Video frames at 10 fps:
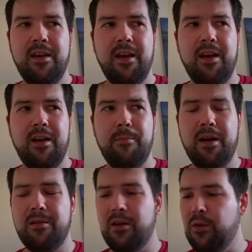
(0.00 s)
I
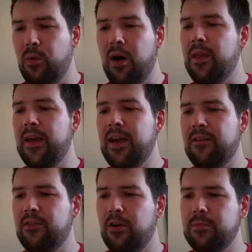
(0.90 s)
don't know why they
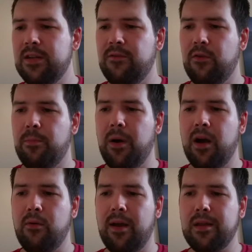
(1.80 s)
haven't opted for a
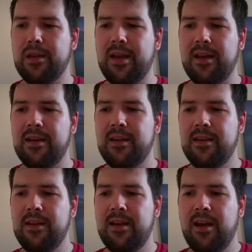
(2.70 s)
Pyrex tank.
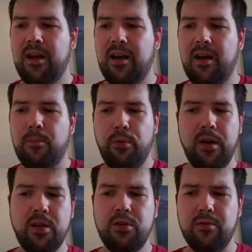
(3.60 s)
I'm
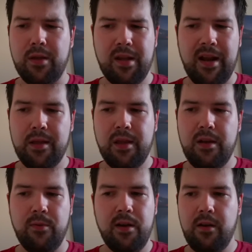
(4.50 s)
pretty sure it's glass
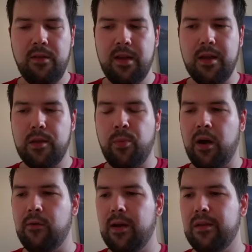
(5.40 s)
anyway. I don't think it's
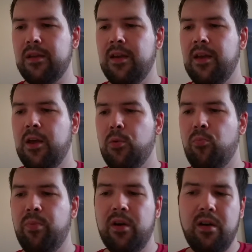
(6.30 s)
Pyrex.
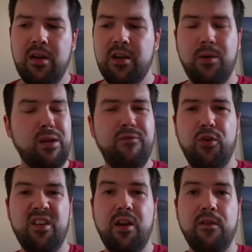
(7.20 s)
But, it's
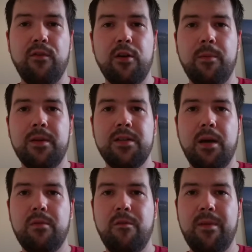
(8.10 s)
fallen over a couple of
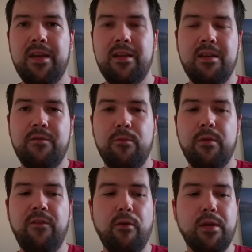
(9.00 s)
times for me from a
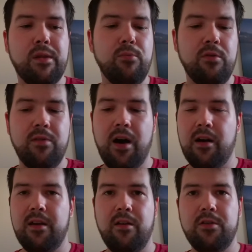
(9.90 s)
very small
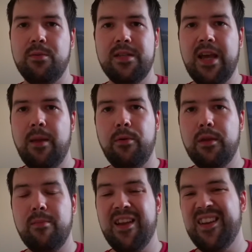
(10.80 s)
height onto a table or
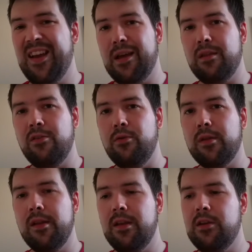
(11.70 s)
something, and it hasn't
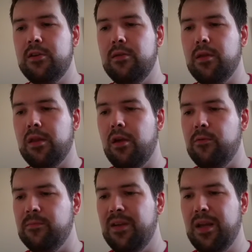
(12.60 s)
caused any issues.
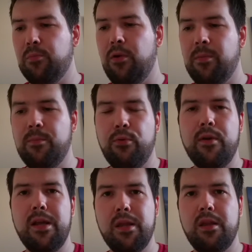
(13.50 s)
So it's probably
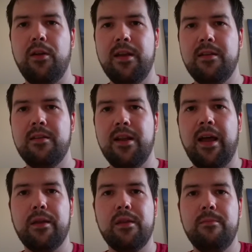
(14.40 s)
pretty solid
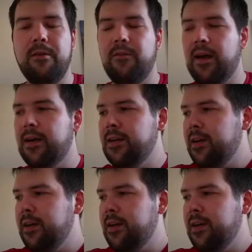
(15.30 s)
glass, to be fair.